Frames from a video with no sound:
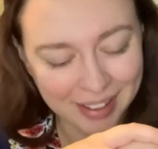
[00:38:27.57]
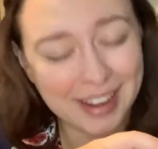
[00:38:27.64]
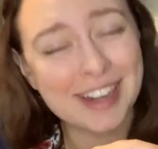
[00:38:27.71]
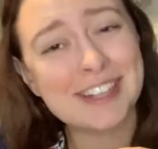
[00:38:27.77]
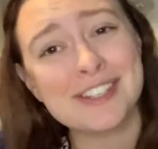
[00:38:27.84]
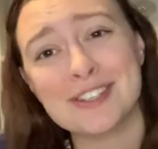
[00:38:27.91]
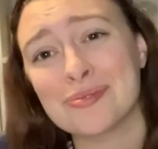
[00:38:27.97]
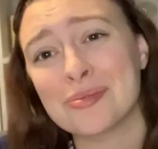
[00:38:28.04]

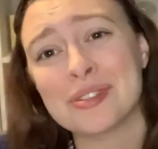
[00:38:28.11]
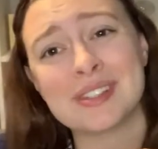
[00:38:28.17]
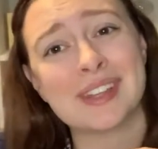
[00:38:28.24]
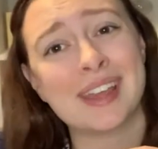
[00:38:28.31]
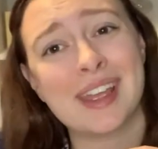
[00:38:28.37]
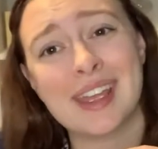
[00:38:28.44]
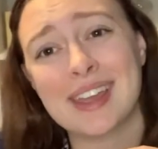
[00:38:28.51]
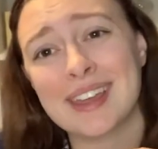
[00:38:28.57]
I just was
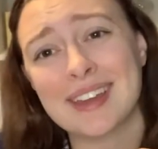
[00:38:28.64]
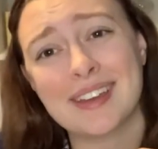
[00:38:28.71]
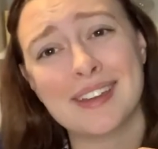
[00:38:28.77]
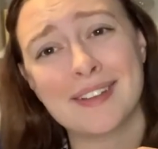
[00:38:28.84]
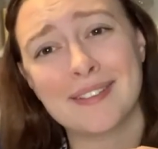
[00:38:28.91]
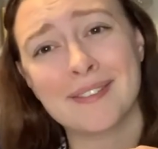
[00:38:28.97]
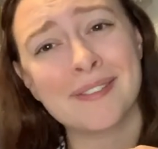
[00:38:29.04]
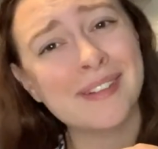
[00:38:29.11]
like,
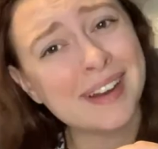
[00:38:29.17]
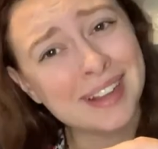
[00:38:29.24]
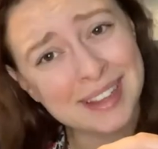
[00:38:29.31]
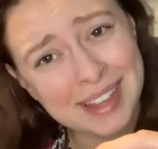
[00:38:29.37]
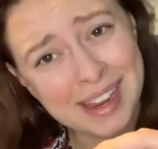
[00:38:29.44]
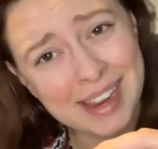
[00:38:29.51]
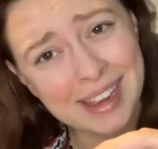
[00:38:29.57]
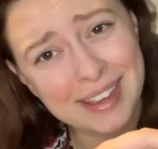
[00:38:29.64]

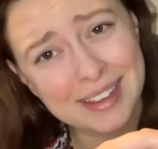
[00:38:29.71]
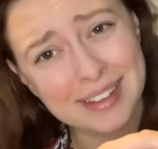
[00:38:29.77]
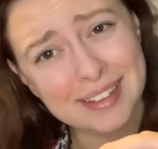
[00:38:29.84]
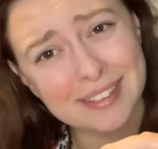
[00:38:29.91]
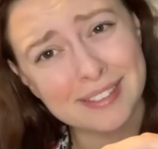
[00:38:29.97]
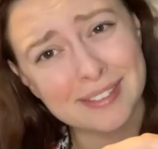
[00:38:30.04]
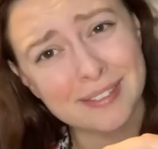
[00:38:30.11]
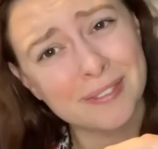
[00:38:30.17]
really?
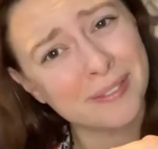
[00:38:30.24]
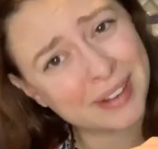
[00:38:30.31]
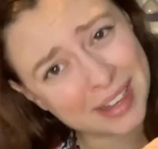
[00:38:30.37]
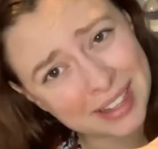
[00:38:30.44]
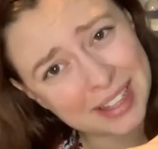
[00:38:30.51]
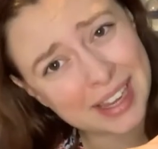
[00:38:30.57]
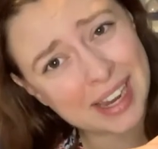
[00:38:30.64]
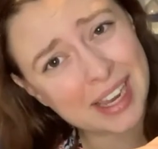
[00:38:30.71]

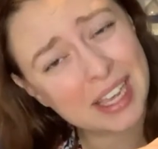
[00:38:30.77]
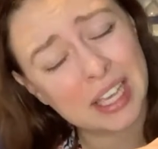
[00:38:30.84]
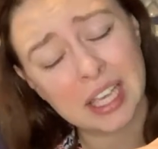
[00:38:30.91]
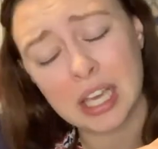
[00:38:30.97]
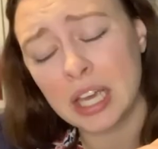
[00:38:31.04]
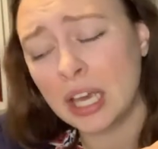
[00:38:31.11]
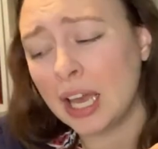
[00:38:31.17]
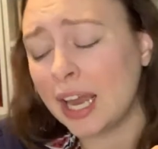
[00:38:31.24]
Really?
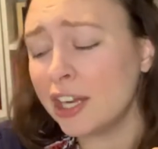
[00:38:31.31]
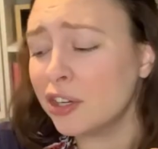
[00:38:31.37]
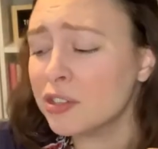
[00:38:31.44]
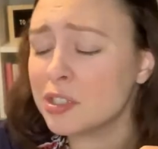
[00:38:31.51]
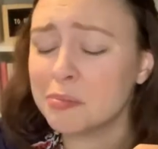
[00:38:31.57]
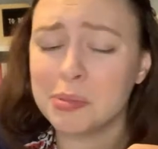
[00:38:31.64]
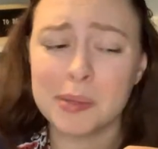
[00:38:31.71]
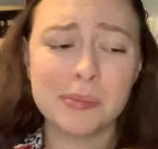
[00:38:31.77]
I know
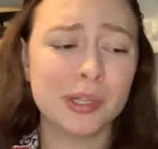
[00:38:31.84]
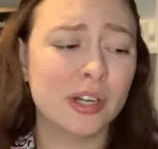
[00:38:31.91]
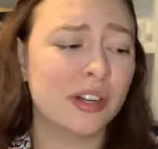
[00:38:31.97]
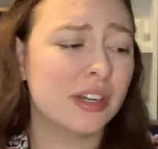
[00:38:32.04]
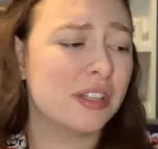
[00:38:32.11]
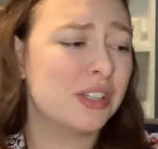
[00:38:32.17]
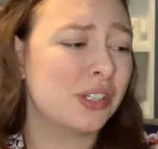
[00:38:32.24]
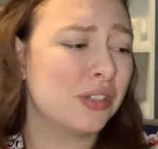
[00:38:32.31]
some people are
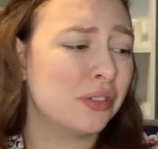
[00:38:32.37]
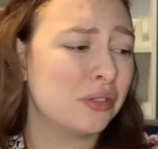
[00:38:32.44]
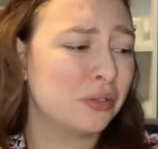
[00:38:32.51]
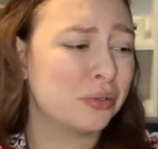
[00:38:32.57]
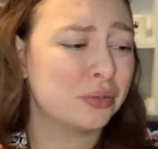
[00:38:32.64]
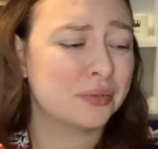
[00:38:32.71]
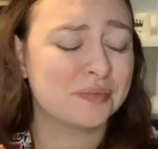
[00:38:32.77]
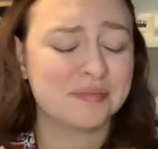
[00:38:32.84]

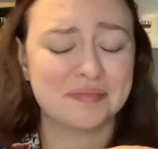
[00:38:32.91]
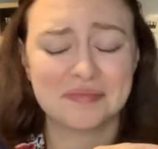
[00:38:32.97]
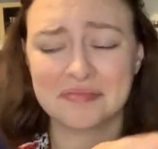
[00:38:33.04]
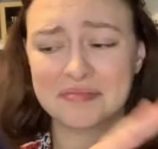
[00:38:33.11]
into,